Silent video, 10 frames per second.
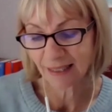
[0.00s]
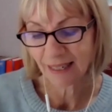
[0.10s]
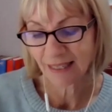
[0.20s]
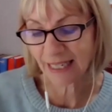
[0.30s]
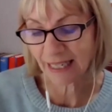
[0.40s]

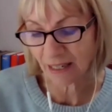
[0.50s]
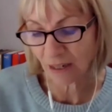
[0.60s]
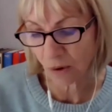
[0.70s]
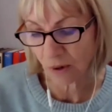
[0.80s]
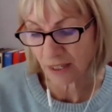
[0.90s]
singing
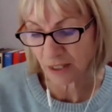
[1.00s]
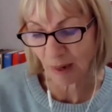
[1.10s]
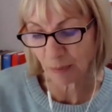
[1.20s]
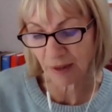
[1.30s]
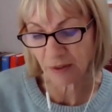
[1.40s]
along under
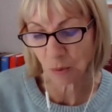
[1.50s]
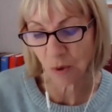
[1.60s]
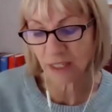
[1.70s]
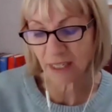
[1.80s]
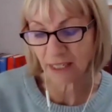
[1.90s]
my breath to
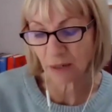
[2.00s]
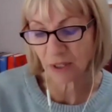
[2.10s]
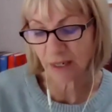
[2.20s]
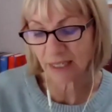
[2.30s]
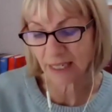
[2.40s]
words I don't
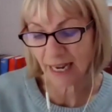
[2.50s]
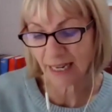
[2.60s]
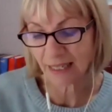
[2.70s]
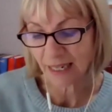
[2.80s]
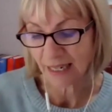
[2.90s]

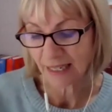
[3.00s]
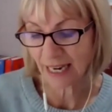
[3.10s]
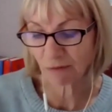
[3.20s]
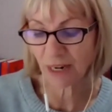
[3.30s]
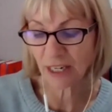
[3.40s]
understand,
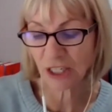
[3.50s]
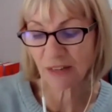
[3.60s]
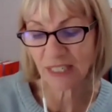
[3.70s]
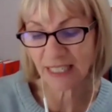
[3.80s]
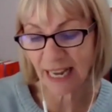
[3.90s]
yet
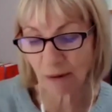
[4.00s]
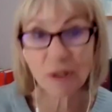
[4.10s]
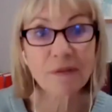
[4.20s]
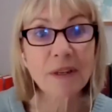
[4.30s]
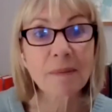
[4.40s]
relishing the sound
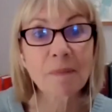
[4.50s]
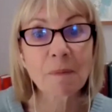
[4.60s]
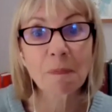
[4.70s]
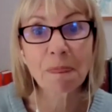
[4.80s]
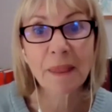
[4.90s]
of them,
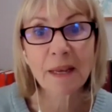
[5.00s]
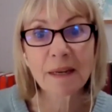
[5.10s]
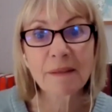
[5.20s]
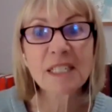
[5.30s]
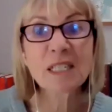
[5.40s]

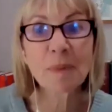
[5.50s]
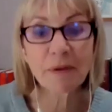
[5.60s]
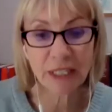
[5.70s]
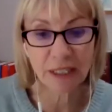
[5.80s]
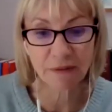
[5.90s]
the
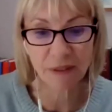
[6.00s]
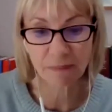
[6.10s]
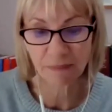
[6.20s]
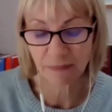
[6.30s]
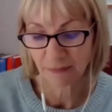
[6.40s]
spirit of them,
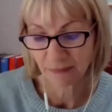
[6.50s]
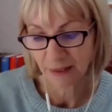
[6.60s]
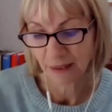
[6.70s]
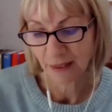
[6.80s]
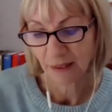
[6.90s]

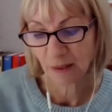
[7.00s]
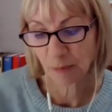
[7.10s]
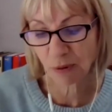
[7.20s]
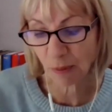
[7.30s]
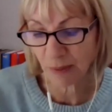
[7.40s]
the
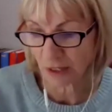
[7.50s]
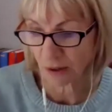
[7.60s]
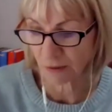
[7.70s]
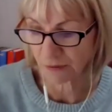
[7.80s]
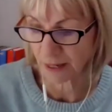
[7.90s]
promise
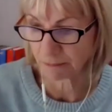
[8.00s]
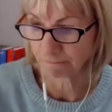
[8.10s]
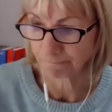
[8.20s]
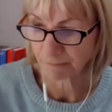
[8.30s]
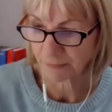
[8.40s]
of them.
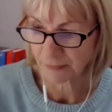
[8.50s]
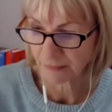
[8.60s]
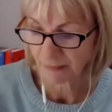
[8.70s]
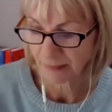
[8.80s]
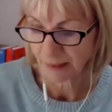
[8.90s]

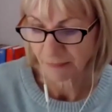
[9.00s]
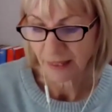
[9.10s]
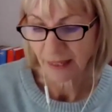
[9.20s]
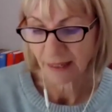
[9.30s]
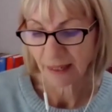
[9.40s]

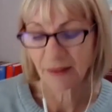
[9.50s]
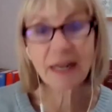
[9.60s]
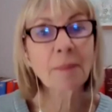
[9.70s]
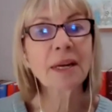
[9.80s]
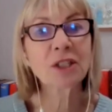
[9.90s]
And
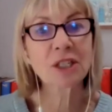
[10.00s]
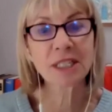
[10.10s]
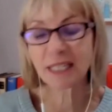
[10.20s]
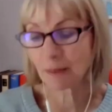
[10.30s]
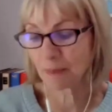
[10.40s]
I'm going to
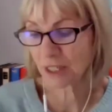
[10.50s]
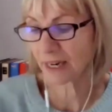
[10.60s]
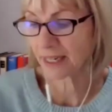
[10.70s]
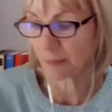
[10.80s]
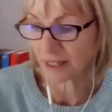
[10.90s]
just skip a
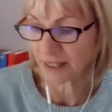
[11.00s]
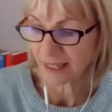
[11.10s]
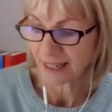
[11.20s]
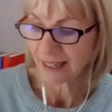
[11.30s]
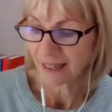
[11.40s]
tiny bit
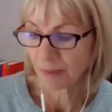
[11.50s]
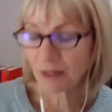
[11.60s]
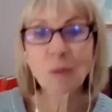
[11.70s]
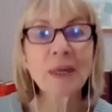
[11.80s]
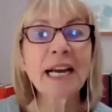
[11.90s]

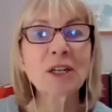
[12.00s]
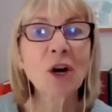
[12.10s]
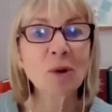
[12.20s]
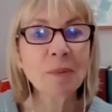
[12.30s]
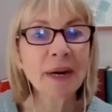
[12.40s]
because we get
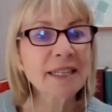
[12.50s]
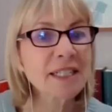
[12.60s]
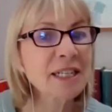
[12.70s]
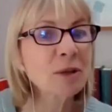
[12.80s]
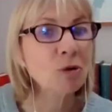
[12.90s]
home and
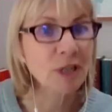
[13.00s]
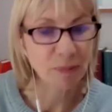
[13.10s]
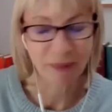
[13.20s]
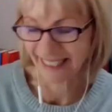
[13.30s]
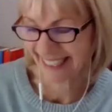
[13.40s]
it's still
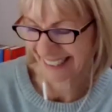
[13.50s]
Christmas.